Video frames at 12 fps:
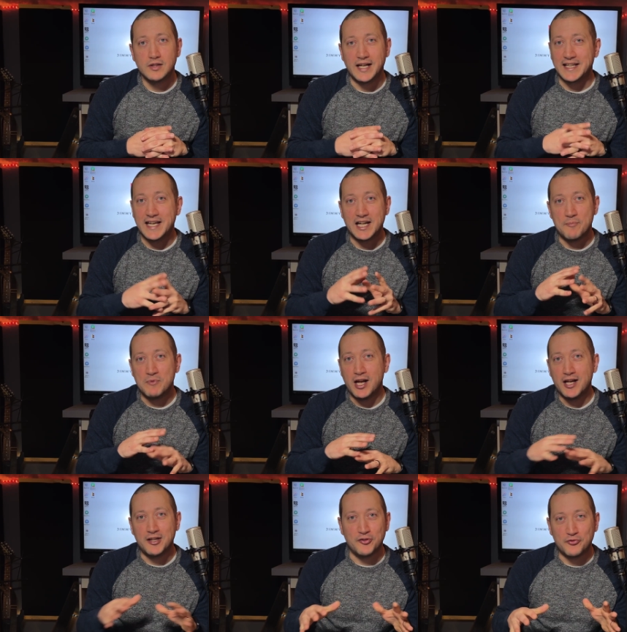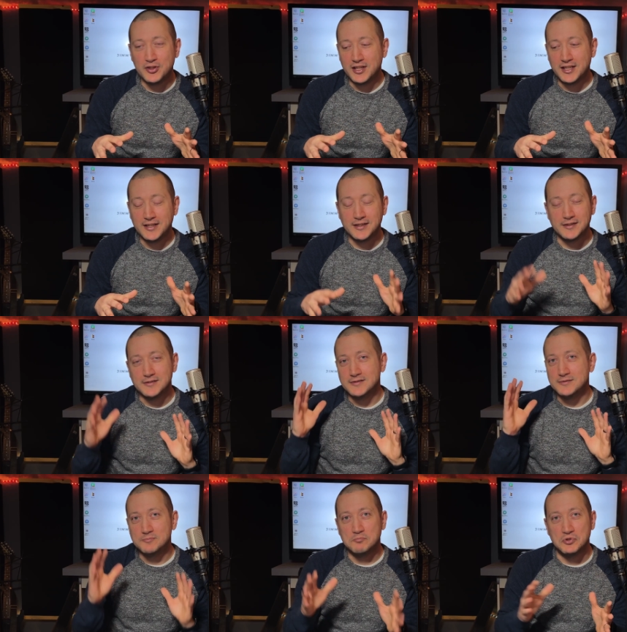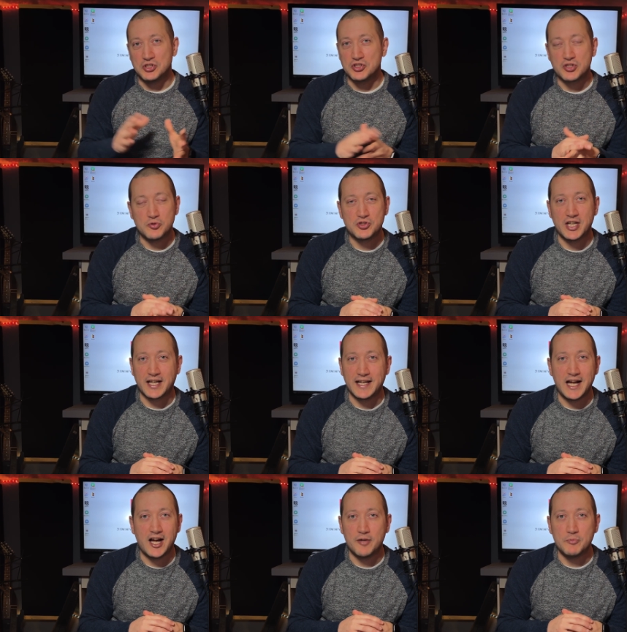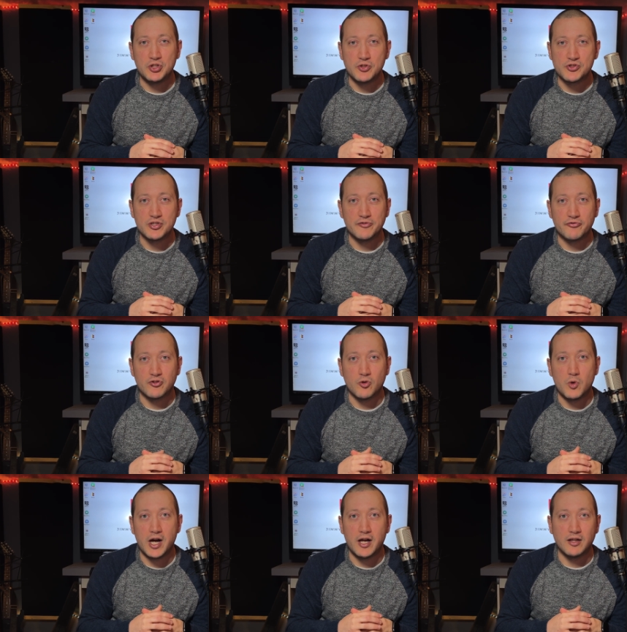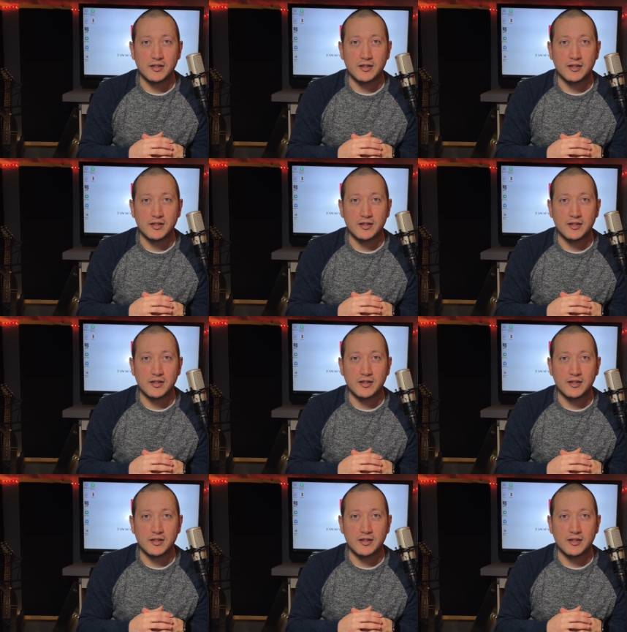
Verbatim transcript: Again, I'm not an affiliate, but just go check it out. I've been using it for a while.